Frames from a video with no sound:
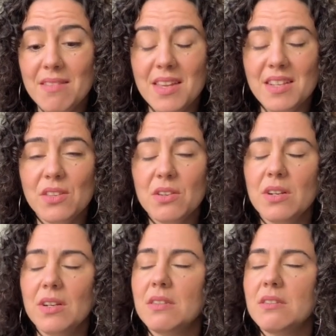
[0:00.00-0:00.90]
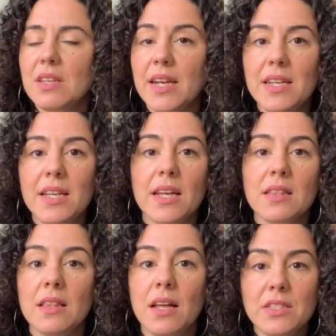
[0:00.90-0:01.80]
things that are exciting
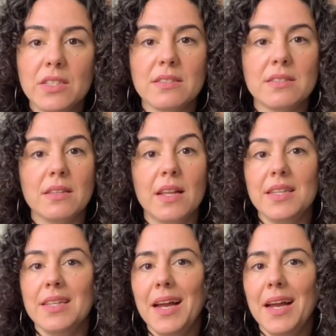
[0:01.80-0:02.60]
and luscious and like,